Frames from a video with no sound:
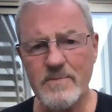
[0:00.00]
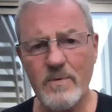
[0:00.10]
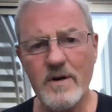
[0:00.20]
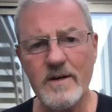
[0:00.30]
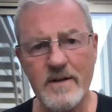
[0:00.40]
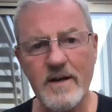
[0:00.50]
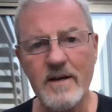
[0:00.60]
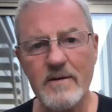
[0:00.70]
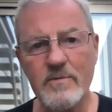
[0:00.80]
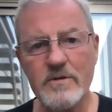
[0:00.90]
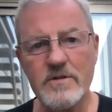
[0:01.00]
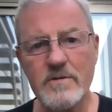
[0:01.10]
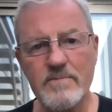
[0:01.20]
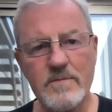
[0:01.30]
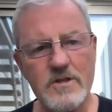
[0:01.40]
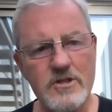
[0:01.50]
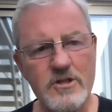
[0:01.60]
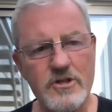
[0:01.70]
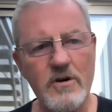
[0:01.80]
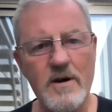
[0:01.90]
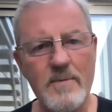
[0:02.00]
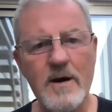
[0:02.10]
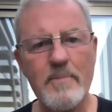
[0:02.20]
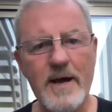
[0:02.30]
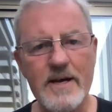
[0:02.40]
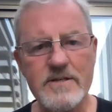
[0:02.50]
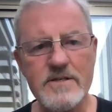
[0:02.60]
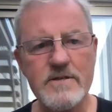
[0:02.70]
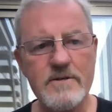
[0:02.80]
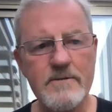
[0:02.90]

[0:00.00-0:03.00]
what I did was try my best